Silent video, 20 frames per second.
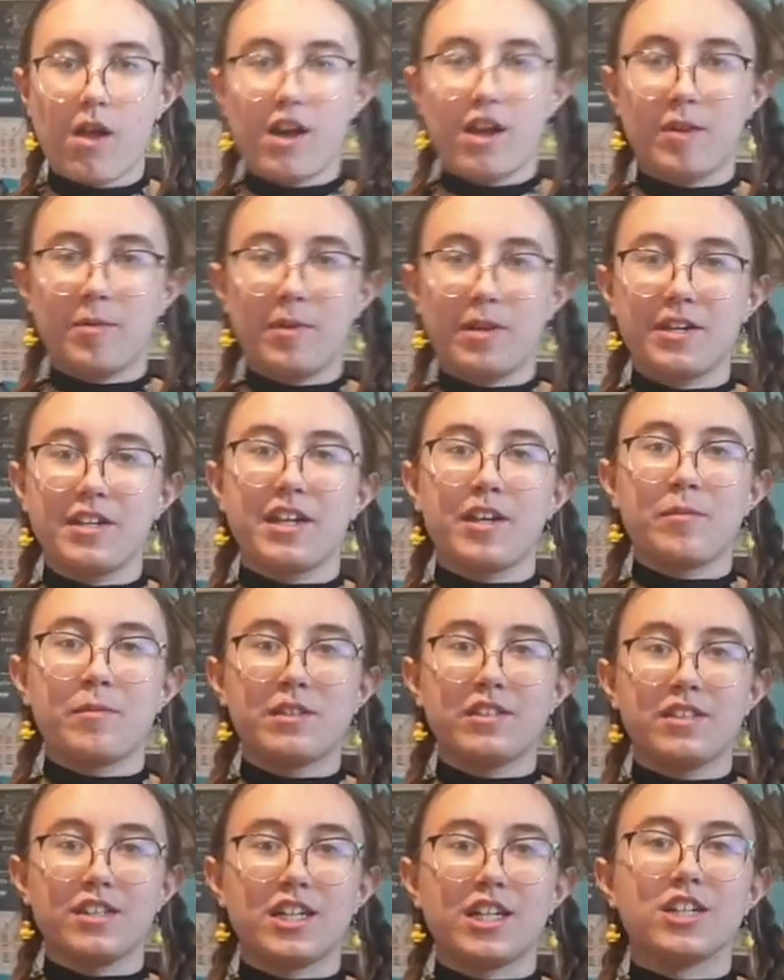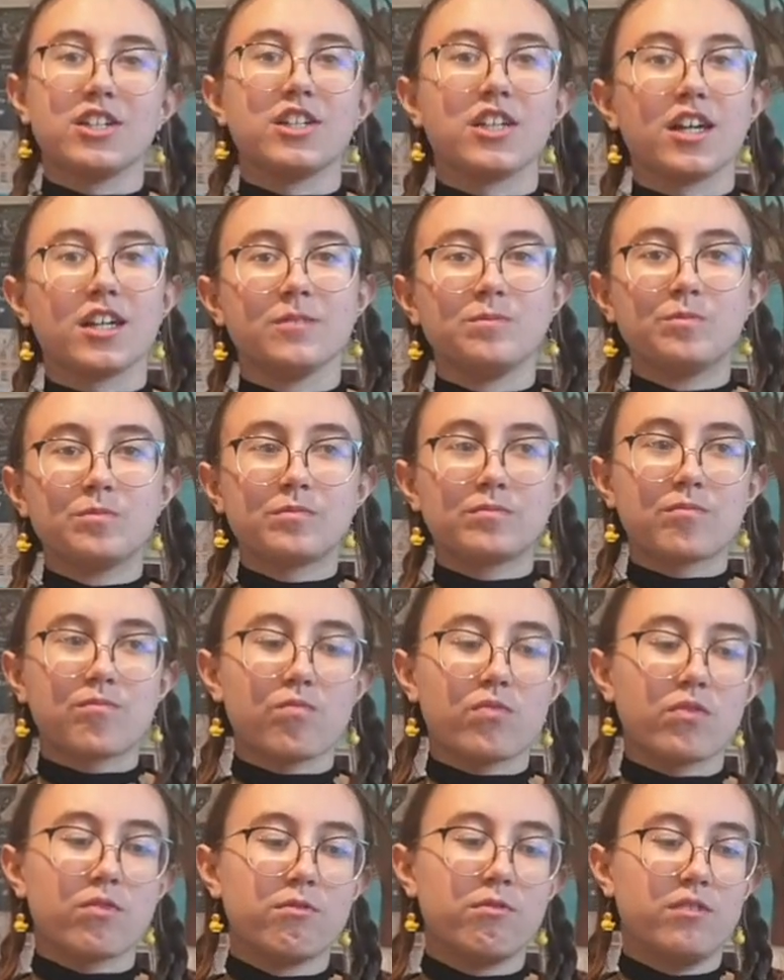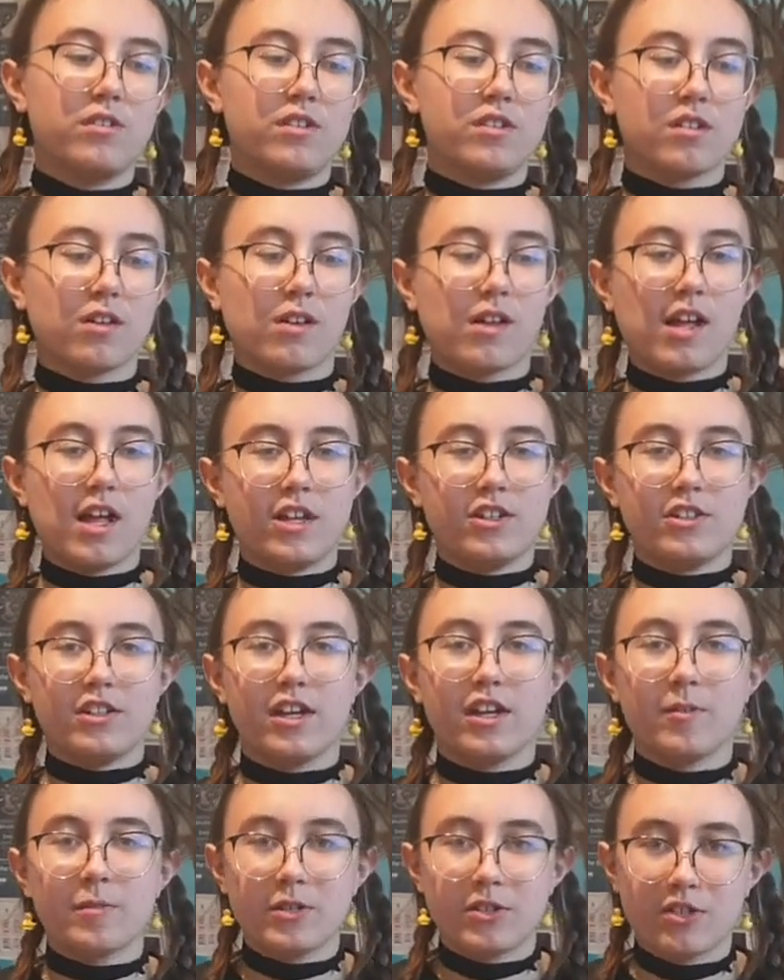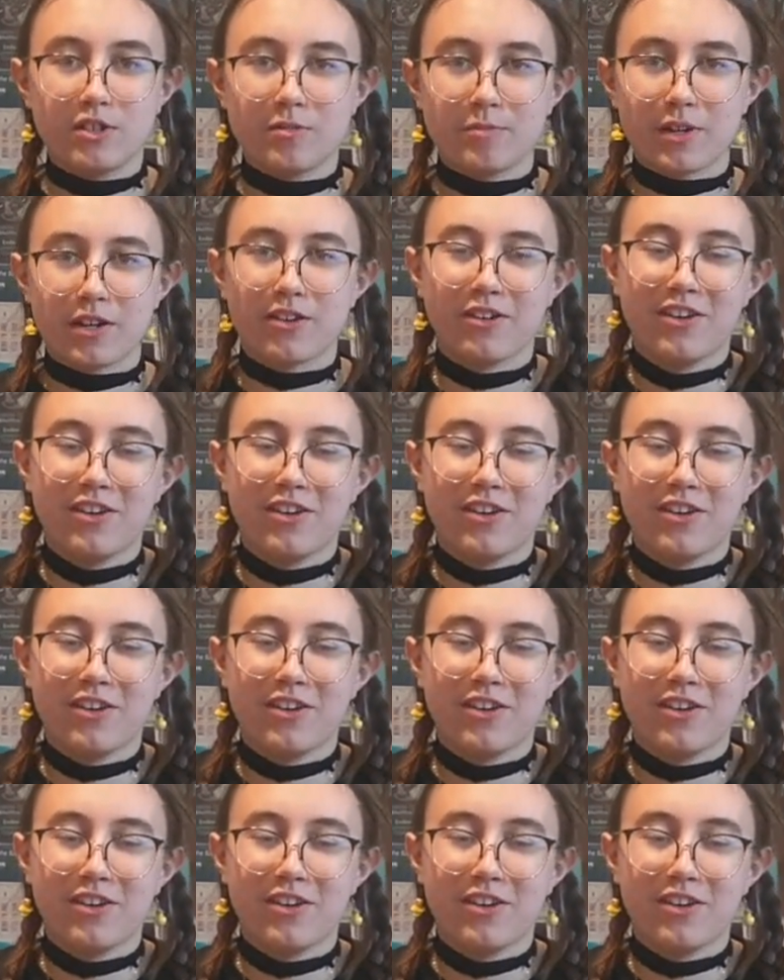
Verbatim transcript: hi, my name is Asha, and today i do doing my.